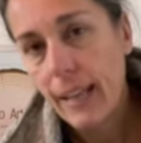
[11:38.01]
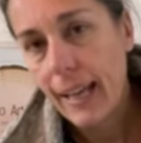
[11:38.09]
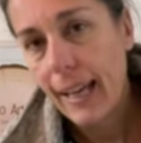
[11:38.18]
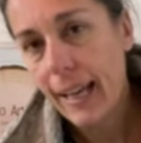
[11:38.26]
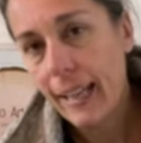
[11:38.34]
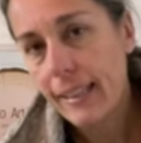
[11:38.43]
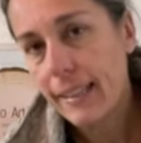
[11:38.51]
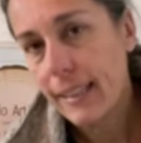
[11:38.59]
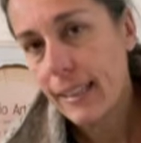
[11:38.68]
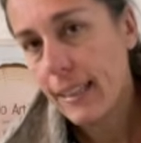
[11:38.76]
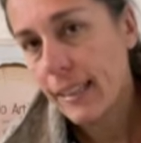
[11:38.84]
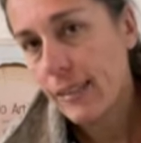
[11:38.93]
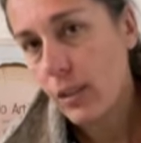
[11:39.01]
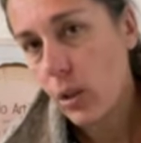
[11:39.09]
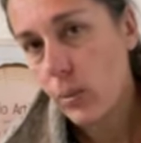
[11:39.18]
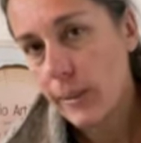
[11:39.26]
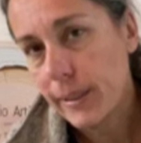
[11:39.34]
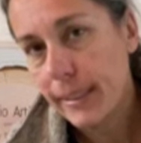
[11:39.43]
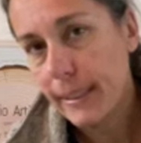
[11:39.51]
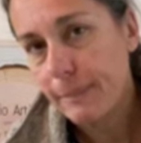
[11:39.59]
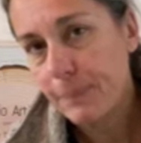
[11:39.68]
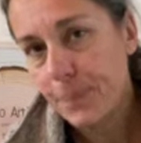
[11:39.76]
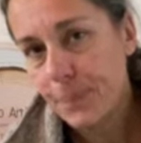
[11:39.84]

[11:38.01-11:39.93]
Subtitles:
and they're not really